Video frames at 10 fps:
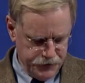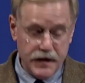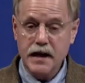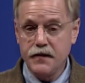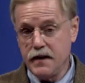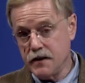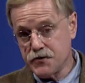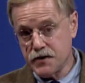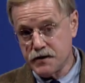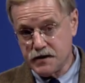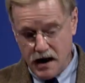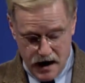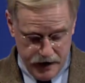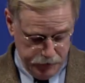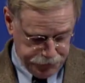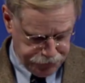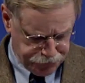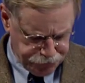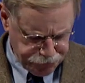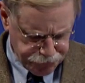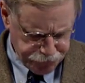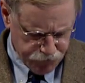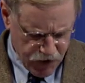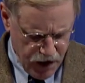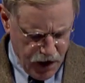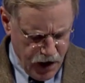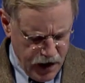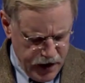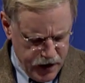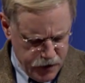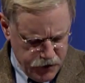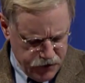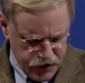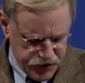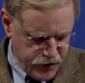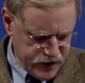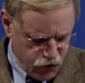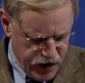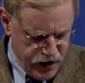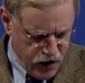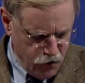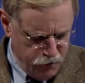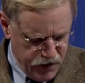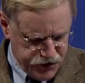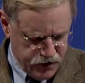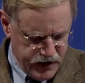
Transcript: And the incident died. As best we know, Mr.